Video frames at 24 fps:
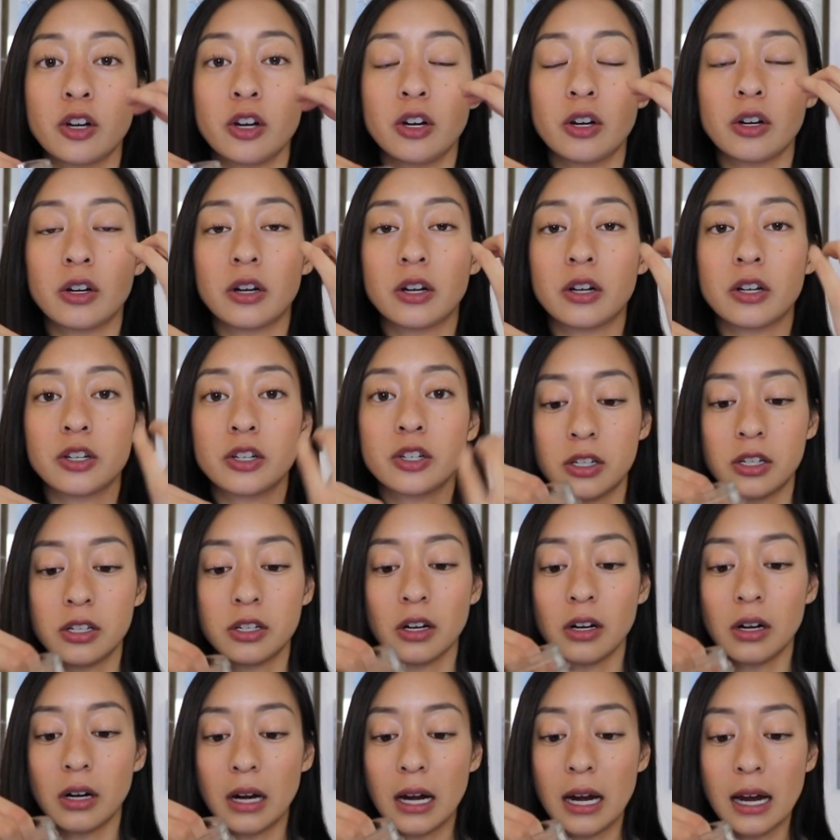you're
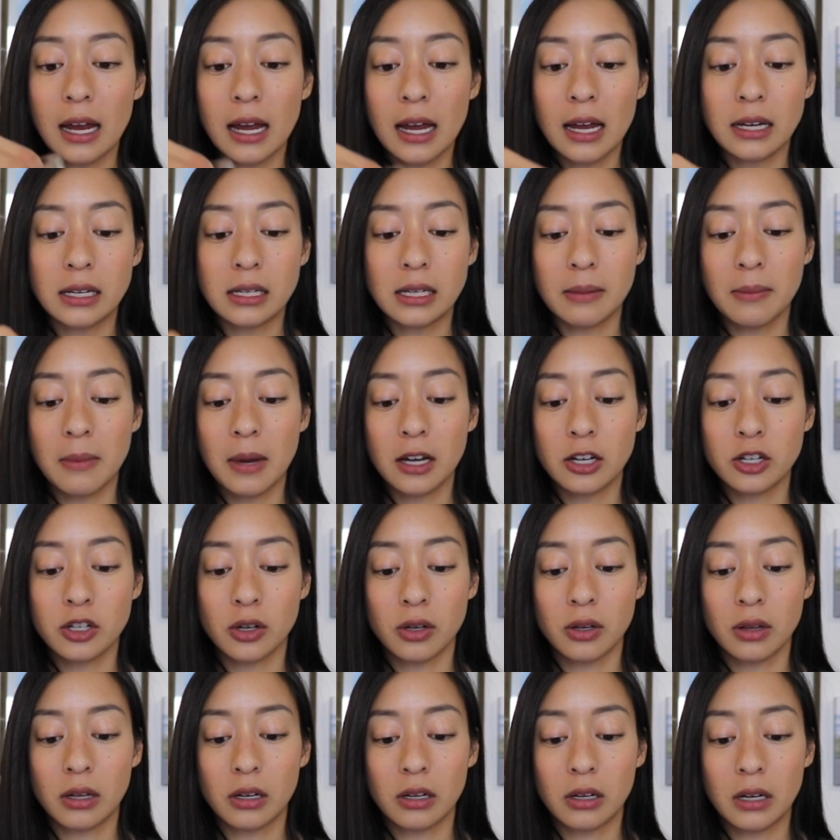stirring it to make
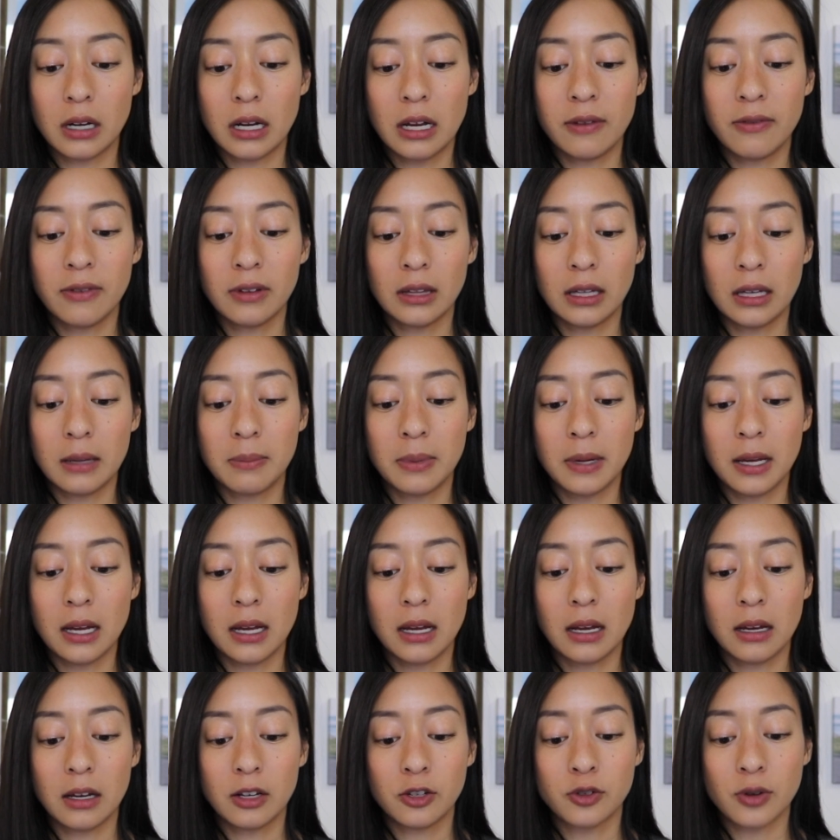sure they're evenly
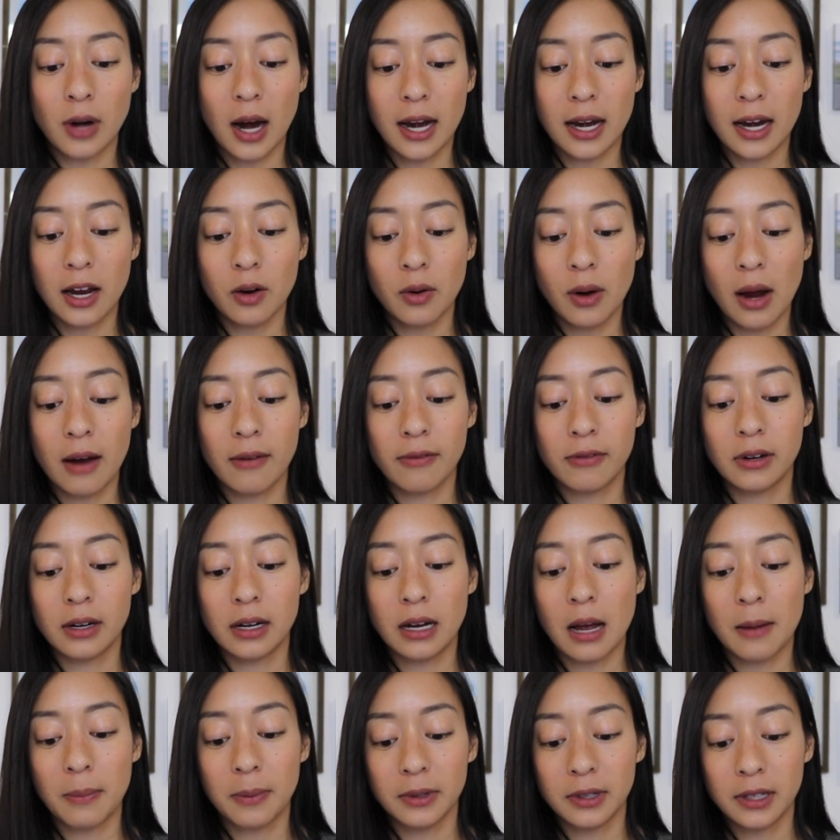being dried out every
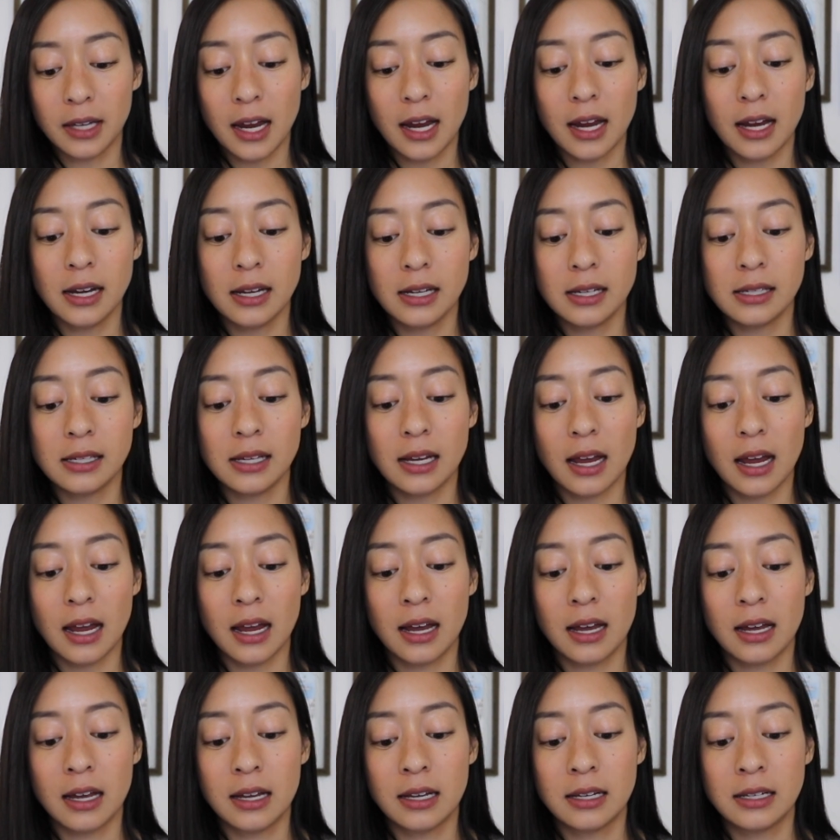couple days,
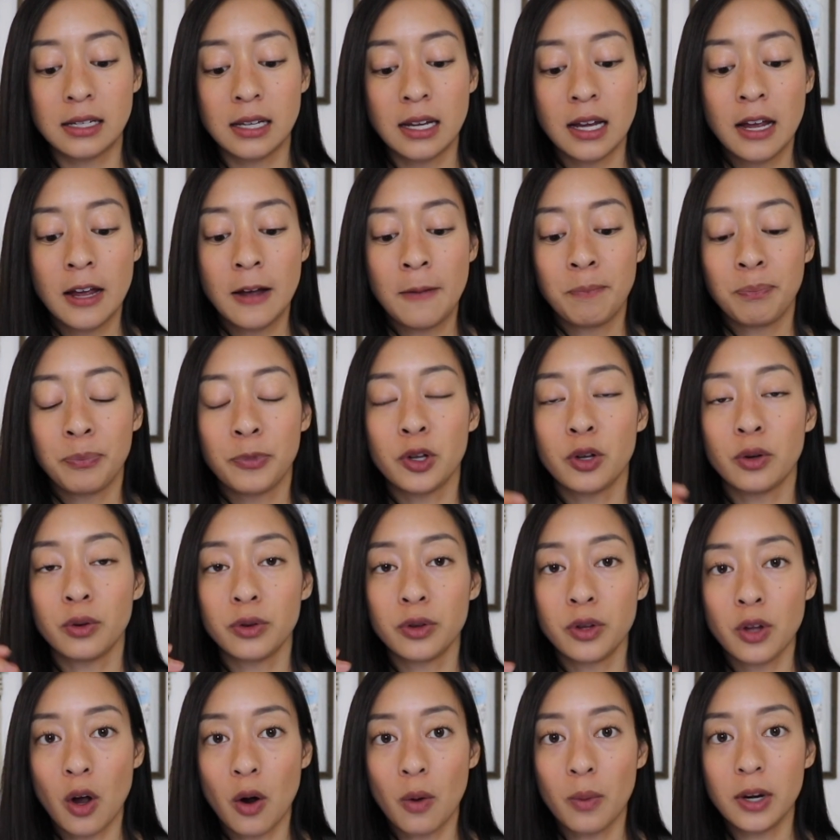and you'll
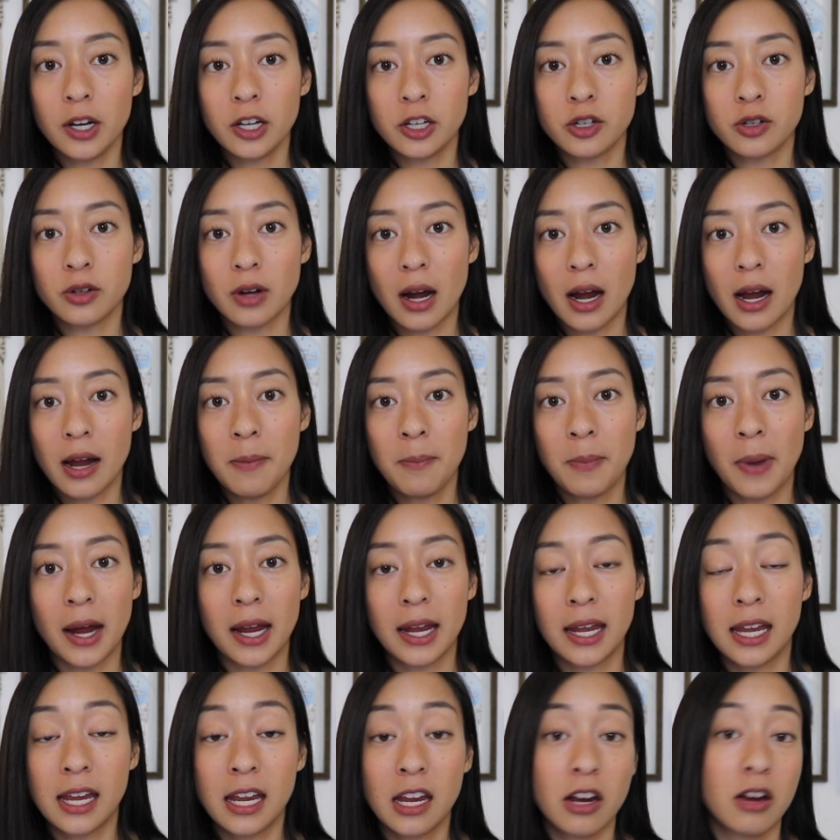know when it's dry by
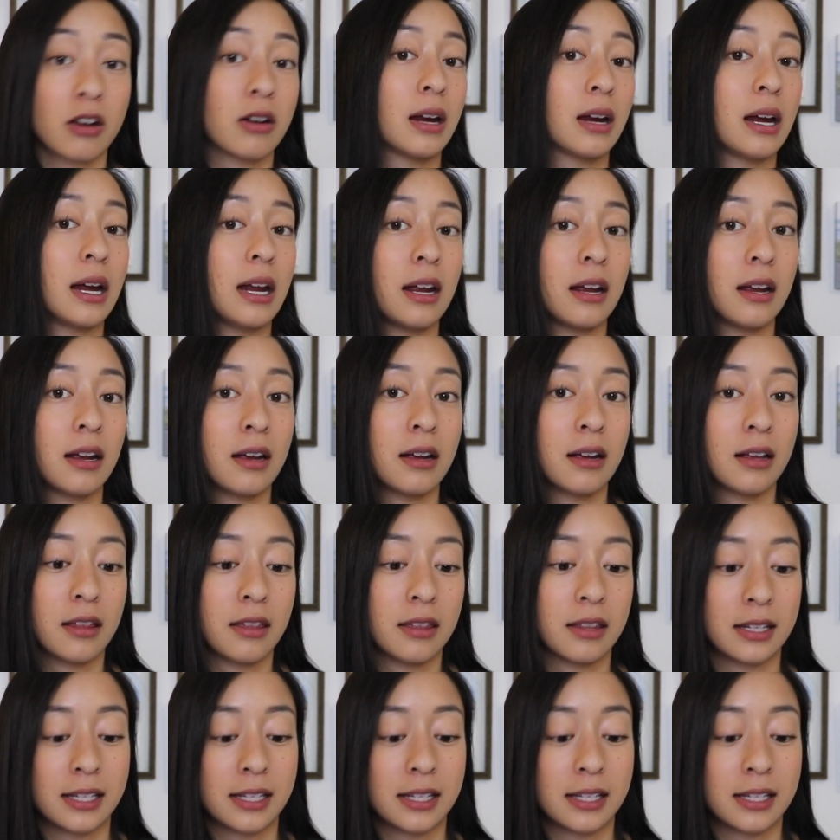hearing the